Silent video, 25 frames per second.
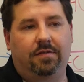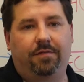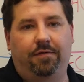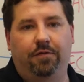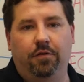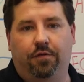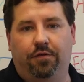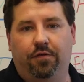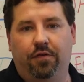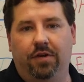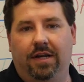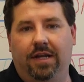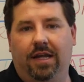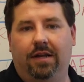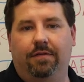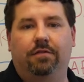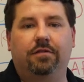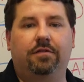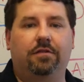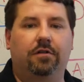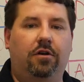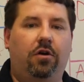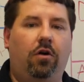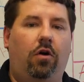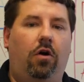feel free to give
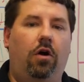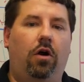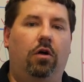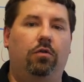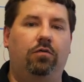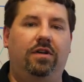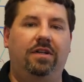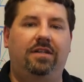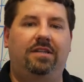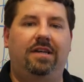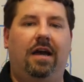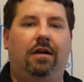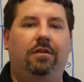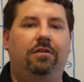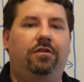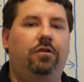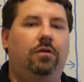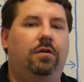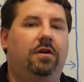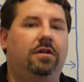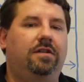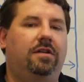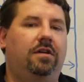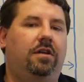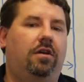us a call, reach out to
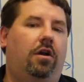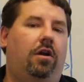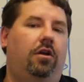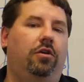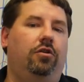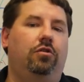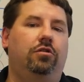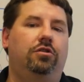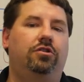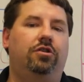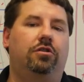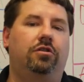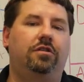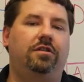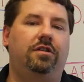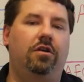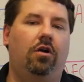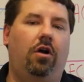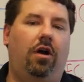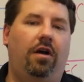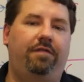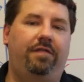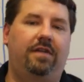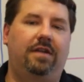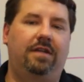us in our New Jersey
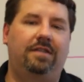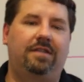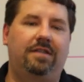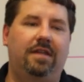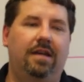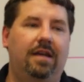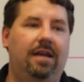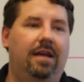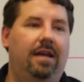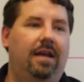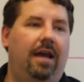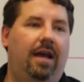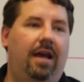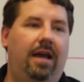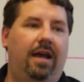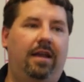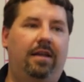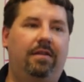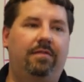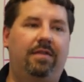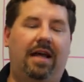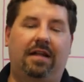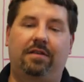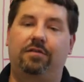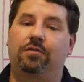office,
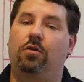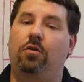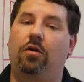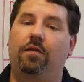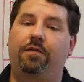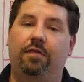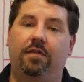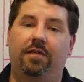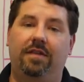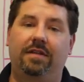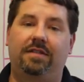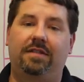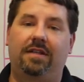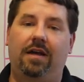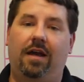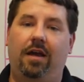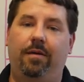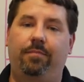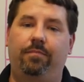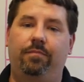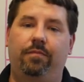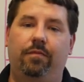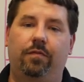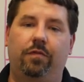and that's all for this time.